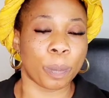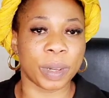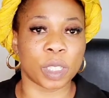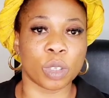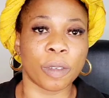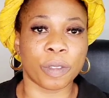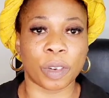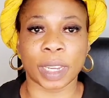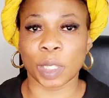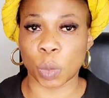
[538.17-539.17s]
Please don't
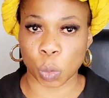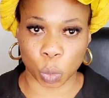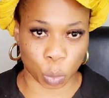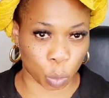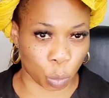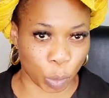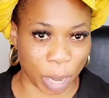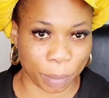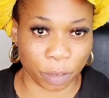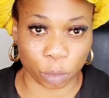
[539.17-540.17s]
forget to
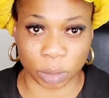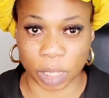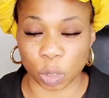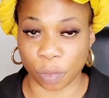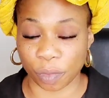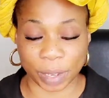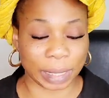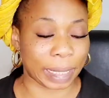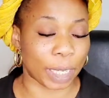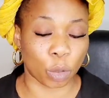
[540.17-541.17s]
subscribe if today is your first
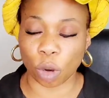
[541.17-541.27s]
time you